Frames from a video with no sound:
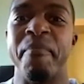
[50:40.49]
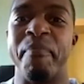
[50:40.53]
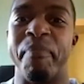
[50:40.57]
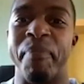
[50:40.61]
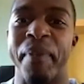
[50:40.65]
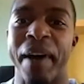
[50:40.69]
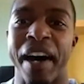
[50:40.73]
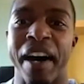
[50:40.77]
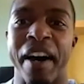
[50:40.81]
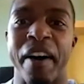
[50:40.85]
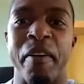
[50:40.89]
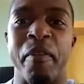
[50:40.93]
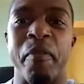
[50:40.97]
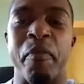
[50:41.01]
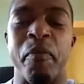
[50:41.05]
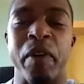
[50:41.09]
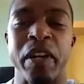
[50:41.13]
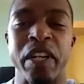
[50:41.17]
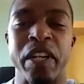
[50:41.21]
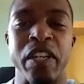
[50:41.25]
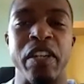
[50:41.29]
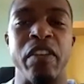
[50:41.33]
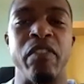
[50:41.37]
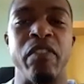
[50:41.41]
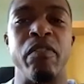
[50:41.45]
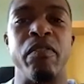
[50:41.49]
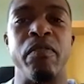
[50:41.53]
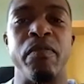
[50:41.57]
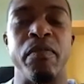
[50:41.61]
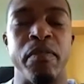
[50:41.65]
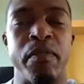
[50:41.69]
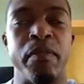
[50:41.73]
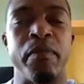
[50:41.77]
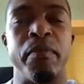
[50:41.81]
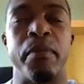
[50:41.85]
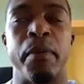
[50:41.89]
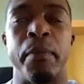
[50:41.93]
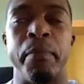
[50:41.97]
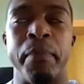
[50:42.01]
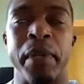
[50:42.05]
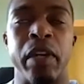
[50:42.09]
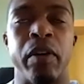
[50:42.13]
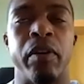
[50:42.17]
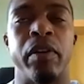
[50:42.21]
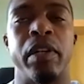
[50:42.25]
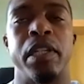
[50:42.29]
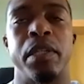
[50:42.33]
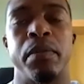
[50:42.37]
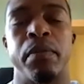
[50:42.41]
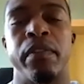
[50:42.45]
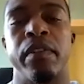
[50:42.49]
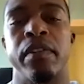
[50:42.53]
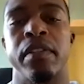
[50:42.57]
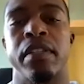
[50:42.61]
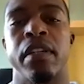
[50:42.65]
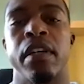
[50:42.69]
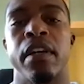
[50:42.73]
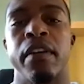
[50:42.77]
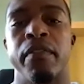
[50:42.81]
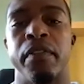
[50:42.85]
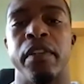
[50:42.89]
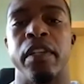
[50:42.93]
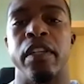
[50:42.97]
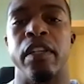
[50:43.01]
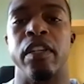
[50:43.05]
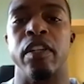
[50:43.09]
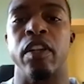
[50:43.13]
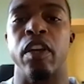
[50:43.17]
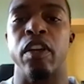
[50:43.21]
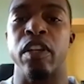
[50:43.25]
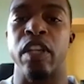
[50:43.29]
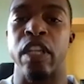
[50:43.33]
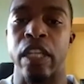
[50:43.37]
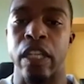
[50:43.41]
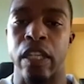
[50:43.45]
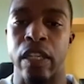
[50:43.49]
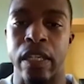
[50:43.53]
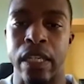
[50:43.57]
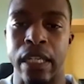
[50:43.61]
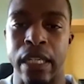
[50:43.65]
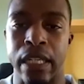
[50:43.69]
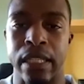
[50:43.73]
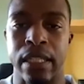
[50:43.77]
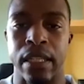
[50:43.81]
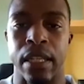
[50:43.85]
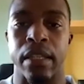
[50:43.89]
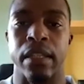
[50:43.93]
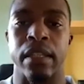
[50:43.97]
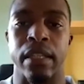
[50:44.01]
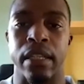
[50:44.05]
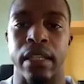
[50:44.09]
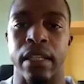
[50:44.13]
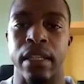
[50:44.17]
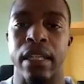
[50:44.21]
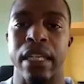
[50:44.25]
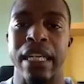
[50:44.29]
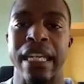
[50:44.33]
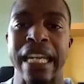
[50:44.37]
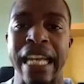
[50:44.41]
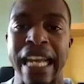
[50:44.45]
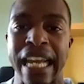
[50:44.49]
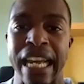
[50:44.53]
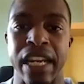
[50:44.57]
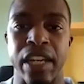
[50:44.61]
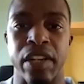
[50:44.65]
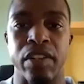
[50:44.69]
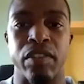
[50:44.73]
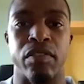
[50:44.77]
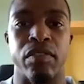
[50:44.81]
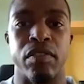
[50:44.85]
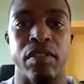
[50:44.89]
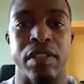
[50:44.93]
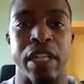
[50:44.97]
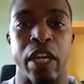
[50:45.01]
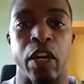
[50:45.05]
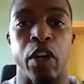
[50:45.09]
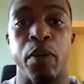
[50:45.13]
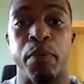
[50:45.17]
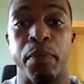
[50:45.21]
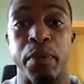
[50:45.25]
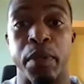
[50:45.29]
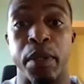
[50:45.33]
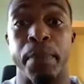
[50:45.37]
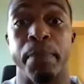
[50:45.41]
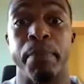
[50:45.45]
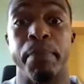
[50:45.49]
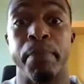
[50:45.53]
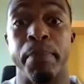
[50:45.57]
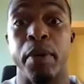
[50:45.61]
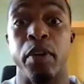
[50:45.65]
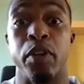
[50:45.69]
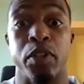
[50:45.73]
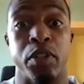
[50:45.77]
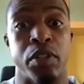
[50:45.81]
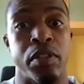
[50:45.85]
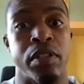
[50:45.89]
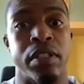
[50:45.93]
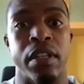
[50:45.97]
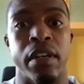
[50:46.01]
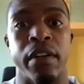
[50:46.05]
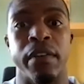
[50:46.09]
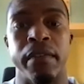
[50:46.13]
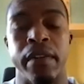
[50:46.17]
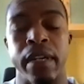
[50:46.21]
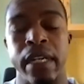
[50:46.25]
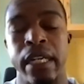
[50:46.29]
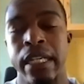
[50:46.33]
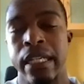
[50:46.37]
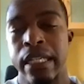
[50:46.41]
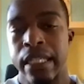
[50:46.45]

But when you can be honest with yourself and you know that you need something extra to help you push yourself